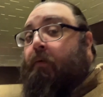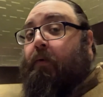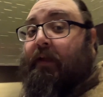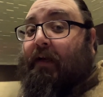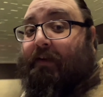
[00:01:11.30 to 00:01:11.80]

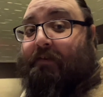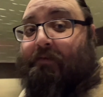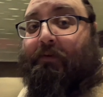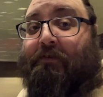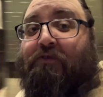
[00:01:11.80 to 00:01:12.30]
area.
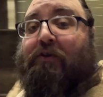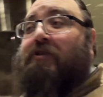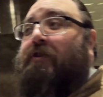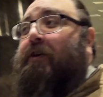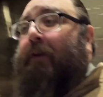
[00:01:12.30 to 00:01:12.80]

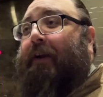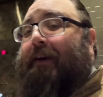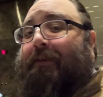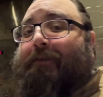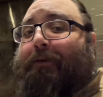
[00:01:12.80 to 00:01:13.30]
Once
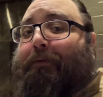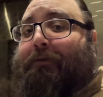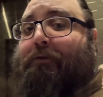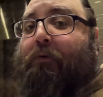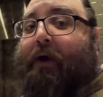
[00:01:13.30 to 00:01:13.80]
you're at the
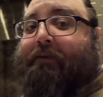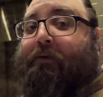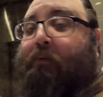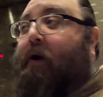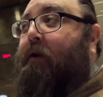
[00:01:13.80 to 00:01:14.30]
other end of
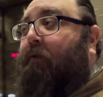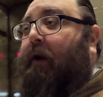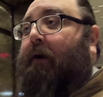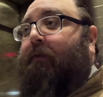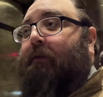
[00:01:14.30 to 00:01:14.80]
Harvey's, you
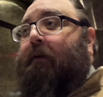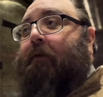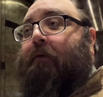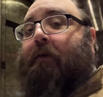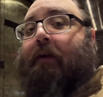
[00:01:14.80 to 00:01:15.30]
have to
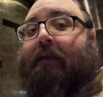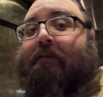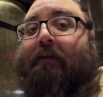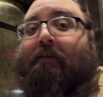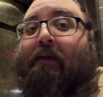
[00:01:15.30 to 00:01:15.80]
take another
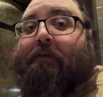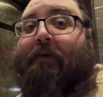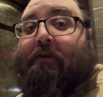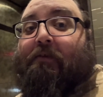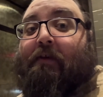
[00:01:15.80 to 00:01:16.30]
elevator
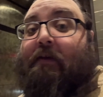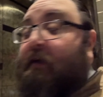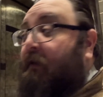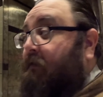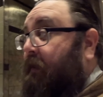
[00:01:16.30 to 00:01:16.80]
up to
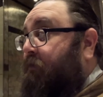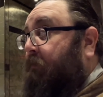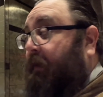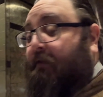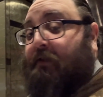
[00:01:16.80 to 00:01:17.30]
the 19th
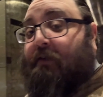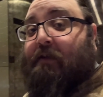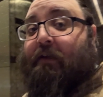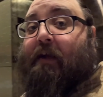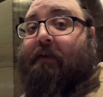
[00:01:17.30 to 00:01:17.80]
floor
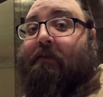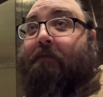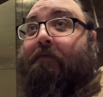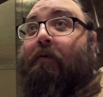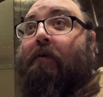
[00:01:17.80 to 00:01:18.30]
where the
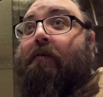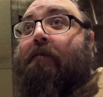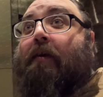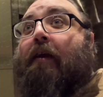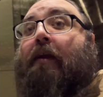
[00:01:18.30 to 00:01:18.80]
Sage
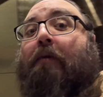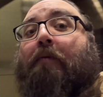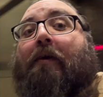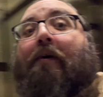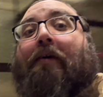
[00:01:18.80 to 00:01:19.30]
Room is
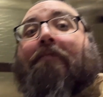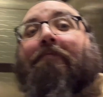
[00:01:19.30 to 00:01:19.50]
located.